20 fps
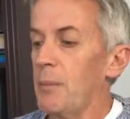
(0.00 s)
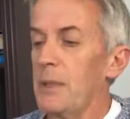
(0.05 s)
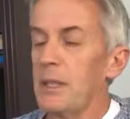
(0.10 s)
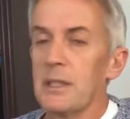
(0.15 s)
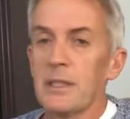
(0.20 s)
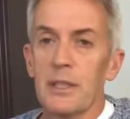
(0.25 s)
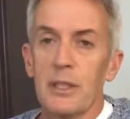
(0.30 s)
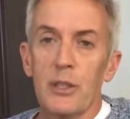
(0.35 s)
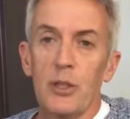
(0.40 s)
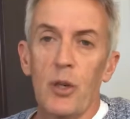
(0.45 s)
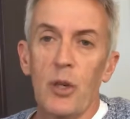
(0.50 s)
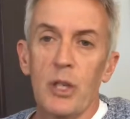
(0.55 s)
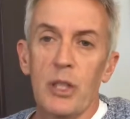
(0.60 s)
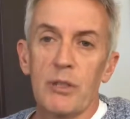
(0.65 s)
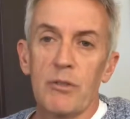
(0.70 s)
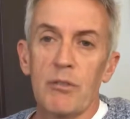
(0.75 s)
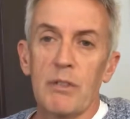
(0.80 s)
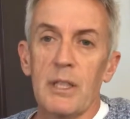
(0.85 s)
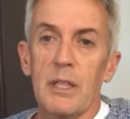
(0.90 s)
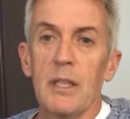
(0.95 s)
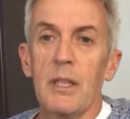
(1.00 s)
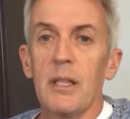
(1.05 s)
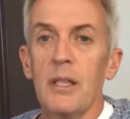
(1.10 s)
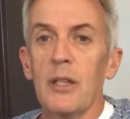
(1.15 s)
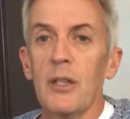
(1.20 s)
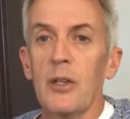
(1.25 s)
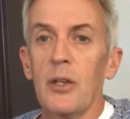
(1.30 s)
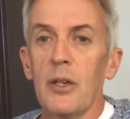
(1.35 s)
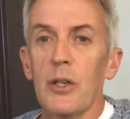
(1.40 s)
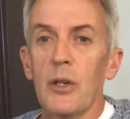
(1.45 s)
It's the dietary
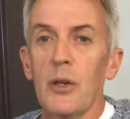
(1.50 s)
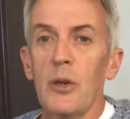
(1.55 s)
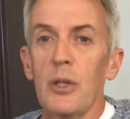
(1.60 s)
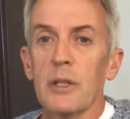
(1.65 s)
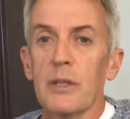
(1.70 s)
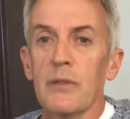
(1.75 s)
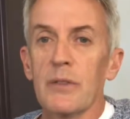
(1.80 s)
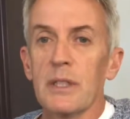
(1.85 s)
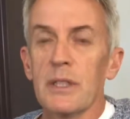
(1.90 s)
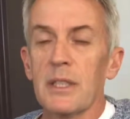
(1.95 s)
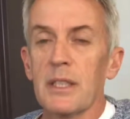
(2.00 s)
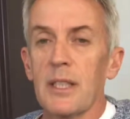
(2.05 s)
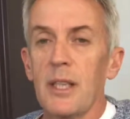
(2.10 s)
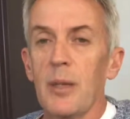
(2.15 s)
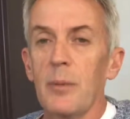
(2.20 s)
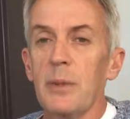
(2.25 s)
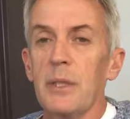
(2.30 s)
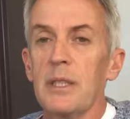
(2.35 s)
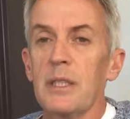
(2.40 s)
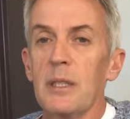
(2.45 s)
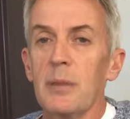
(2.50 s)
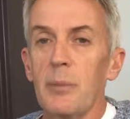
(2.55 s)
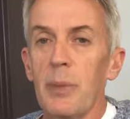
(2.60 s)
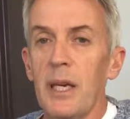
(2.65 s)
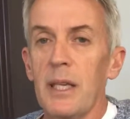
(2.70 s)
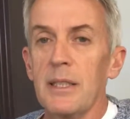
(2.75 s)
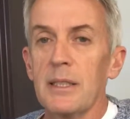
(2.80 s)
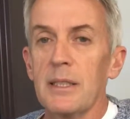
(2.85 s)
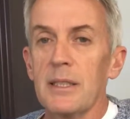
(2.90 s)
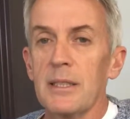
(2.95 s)
guidelines for COPD
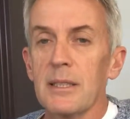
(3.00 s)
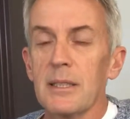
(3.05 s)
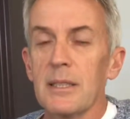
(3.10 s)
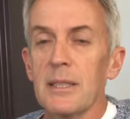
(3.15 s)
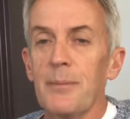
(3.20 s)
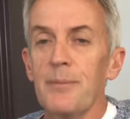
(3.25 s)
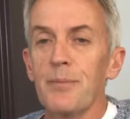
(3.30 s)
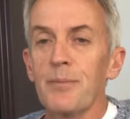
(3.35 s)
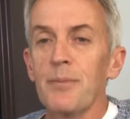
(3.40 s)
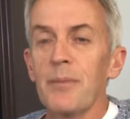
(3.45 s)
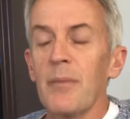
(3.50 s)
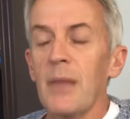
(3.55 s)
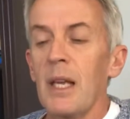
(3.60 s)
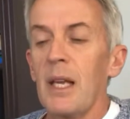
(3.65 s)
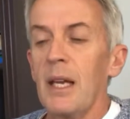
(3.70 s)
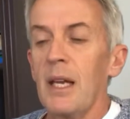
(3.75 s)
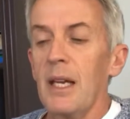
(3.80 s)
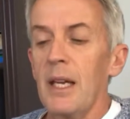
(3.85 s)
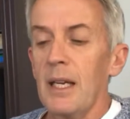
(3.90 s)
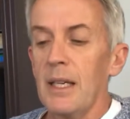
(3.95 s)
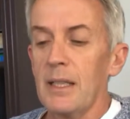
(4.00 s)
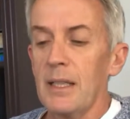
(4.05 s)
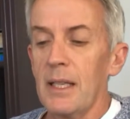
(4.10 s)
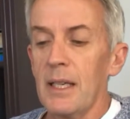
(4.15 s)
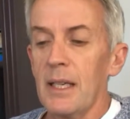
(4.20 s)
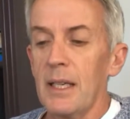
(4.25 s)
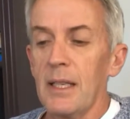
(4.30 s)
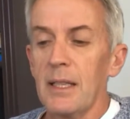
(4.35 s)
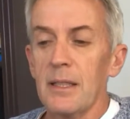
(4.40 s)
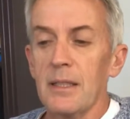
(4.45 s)
patients.
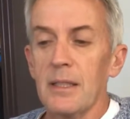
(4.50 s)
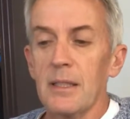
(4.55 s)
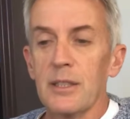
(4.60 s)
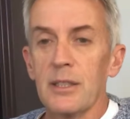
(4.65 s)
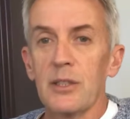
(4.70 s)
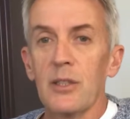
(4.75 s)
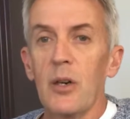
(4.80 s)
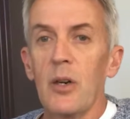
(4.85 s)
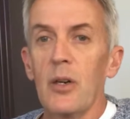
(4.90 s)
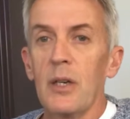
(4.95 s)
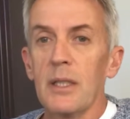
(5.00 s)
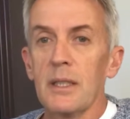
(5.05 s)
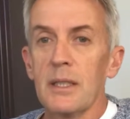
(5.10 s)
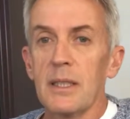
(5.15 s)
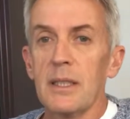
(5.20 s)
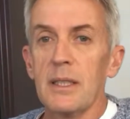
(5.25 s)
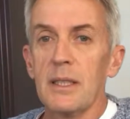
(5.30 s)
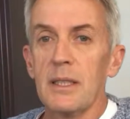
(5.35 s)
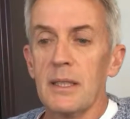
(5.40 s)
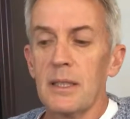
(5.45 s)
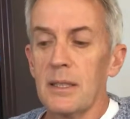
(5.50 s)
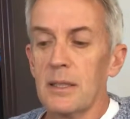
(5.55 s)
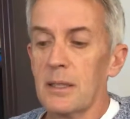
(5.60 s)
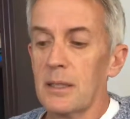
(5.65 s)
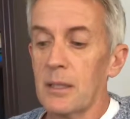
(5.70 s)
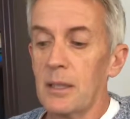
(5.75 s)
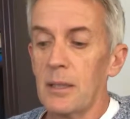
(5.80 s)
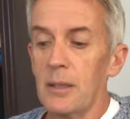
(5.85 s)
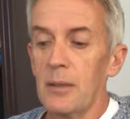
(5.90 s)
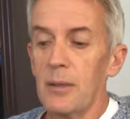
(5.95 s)
Now, this diet
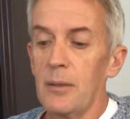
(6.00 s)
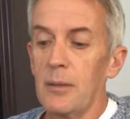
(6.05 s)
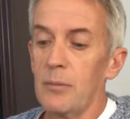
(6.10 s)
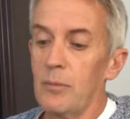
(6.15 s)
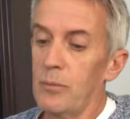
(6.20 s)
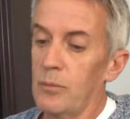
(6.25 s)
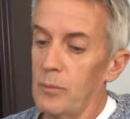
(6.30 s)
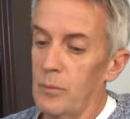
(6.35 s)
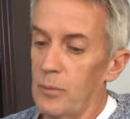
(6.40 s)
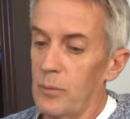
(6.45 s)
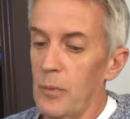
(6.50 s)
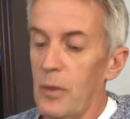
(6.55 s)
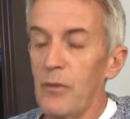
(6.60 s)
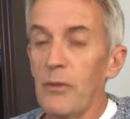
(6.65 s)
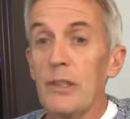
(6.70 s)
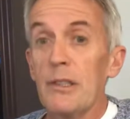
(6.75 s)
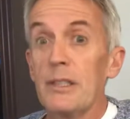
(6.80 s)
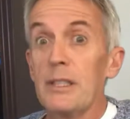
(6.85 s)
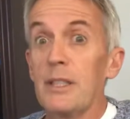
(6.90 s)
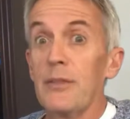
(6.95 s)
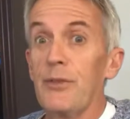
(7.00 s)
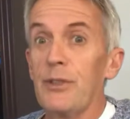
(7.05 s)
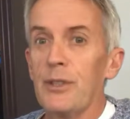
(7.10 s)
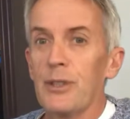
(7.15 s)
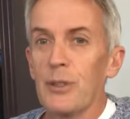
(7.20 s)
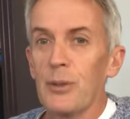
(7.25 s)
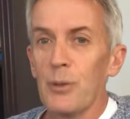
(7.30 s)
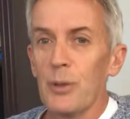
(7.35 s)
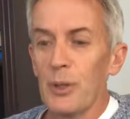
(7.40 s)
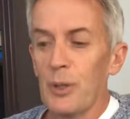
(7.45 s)
is very different
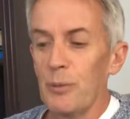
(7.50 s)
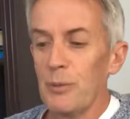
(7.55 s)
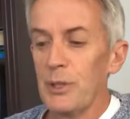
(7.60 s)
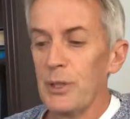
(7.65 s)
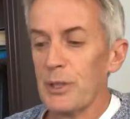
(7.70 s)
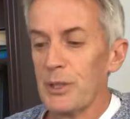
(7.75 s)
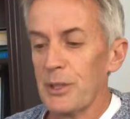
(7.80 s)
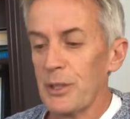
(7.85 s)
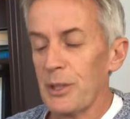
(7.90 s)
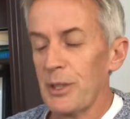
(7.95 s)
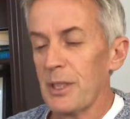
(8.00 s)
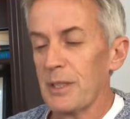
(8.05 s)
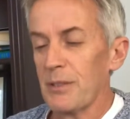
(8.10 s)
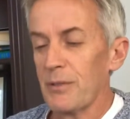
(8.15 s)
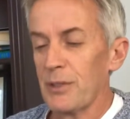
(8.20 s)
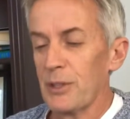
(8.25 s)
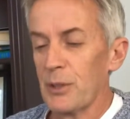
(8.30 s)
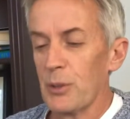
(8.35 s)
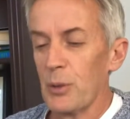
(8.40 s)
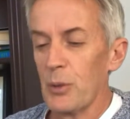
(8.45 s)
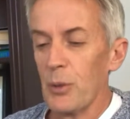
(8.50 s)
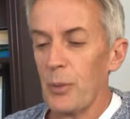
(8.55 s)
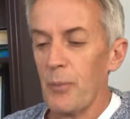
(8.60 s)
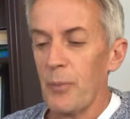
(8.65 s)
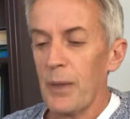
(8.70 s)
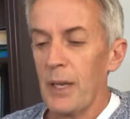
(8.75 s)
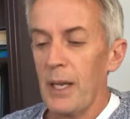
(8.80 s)
to what I'm used to, that's for sure.